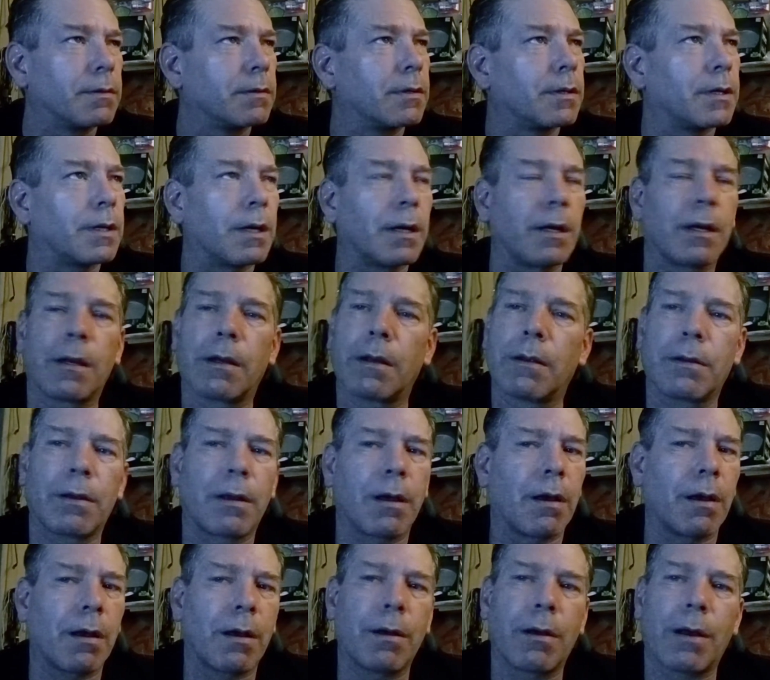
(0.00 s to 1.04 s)
Yeah,
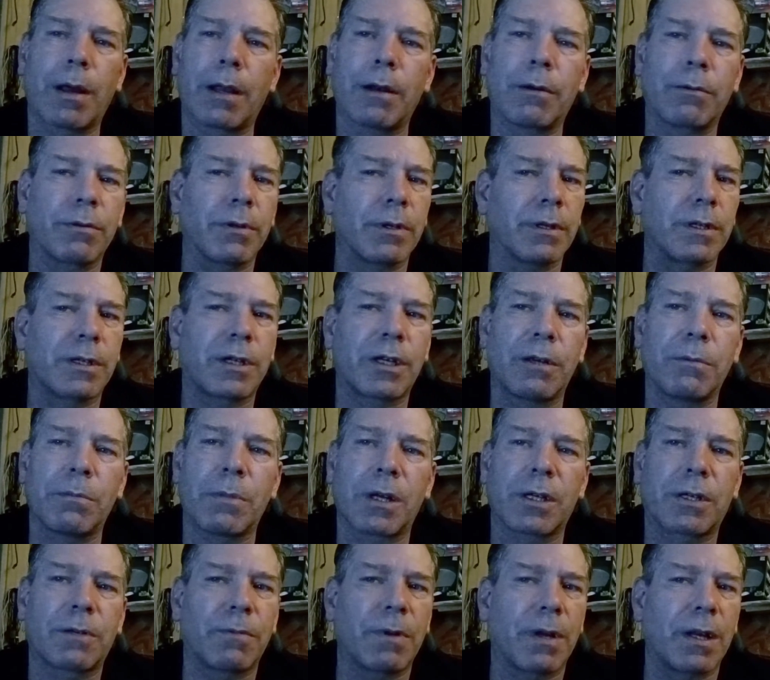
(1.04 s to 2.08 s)
no, I don't really see
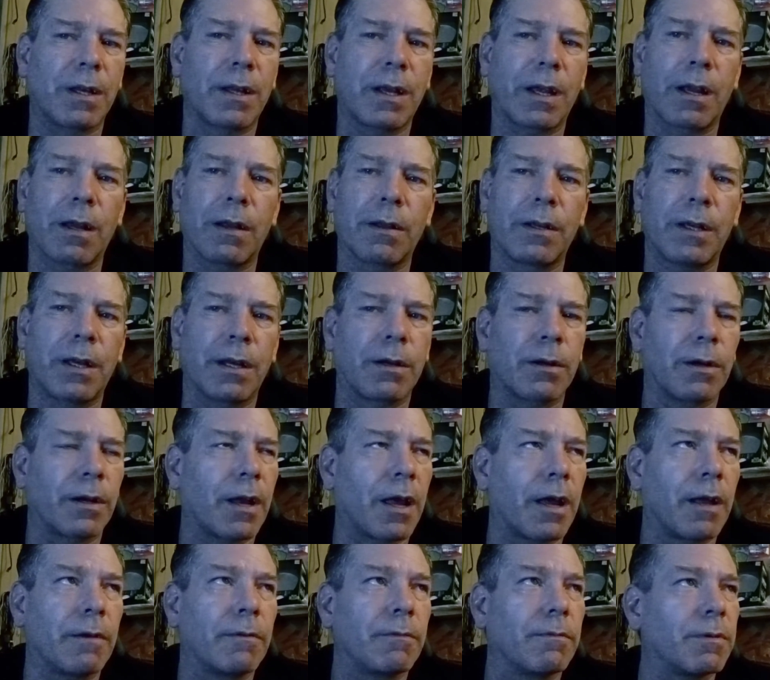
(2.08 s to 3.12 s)
much of anything on the
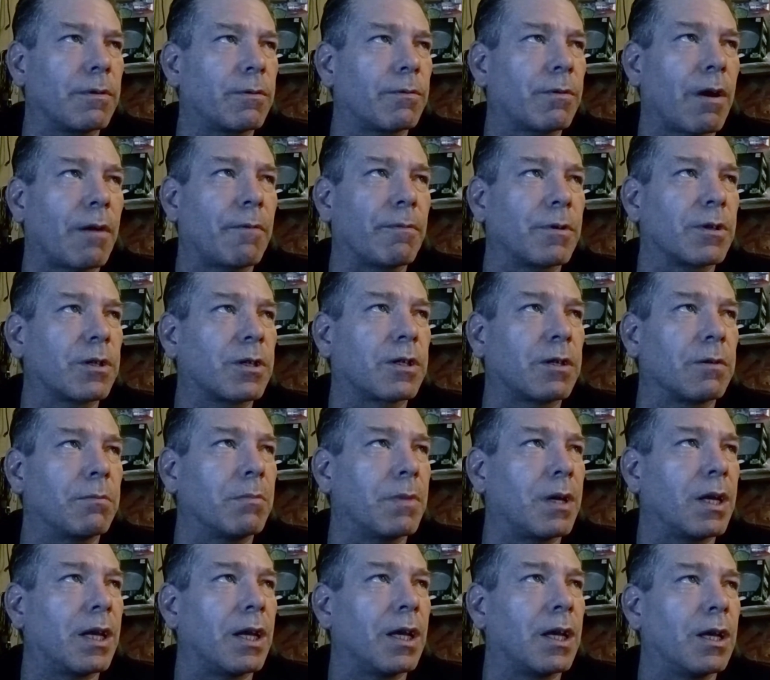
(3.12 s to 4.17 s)
internet in reference to
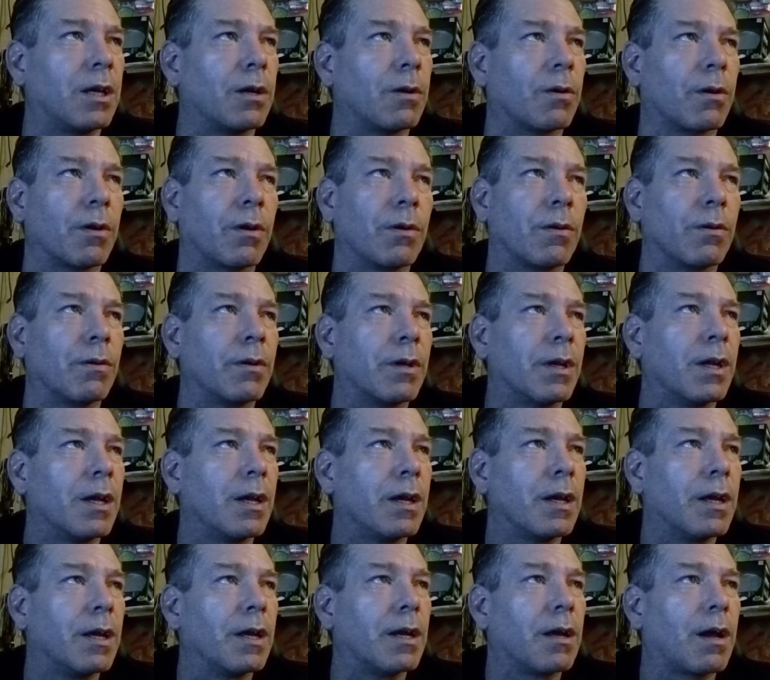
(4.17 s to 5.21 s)
me or
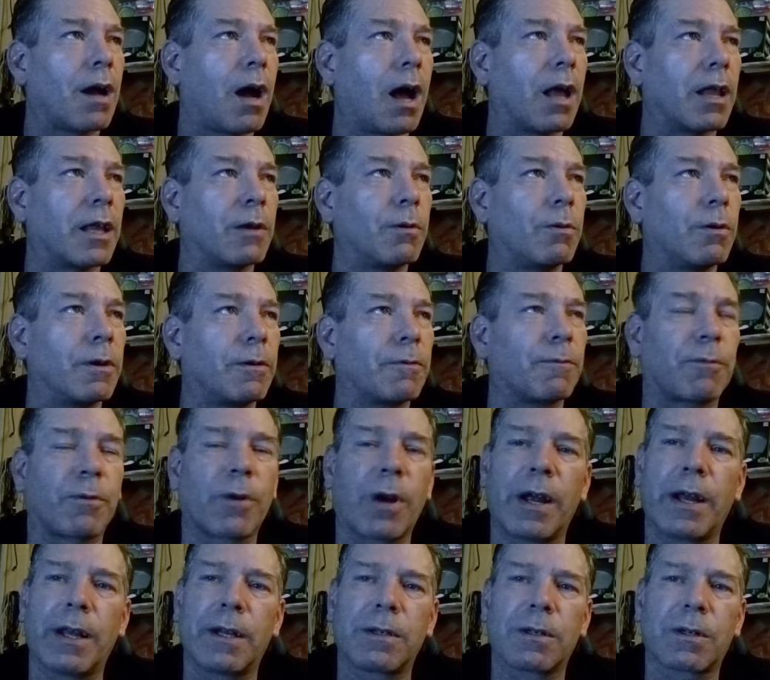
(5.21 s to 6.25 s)
Hollywood
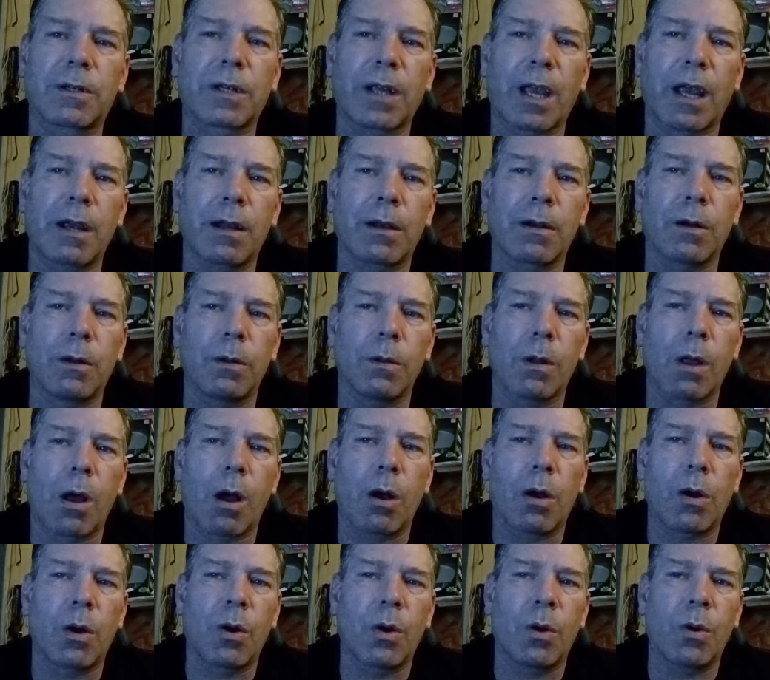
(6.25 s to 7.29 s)
friends saying
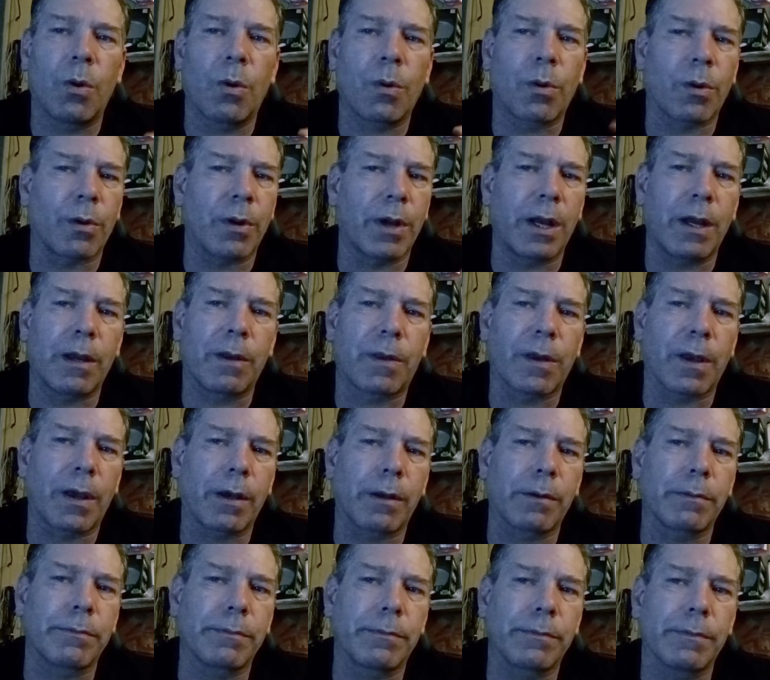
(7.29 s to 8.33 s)
hello or
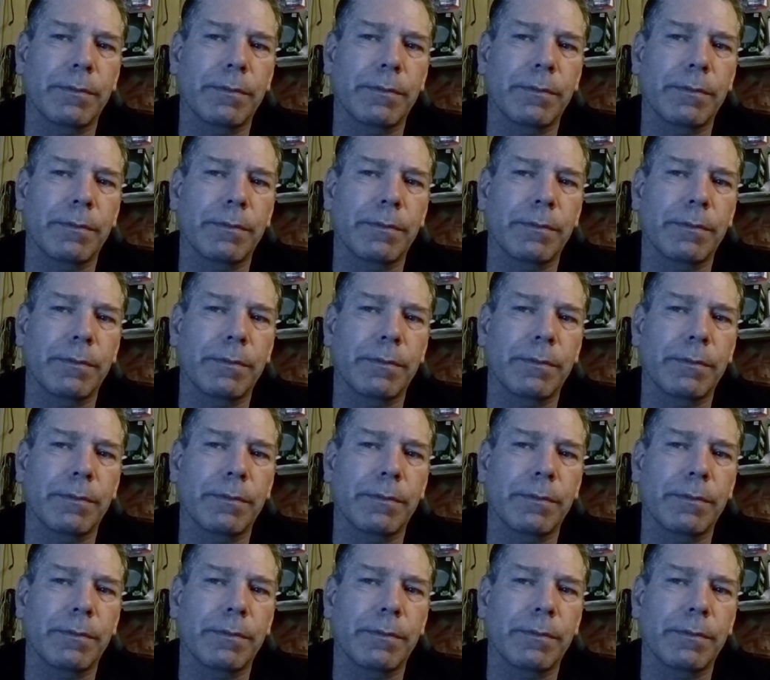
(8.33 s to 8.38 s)
anything.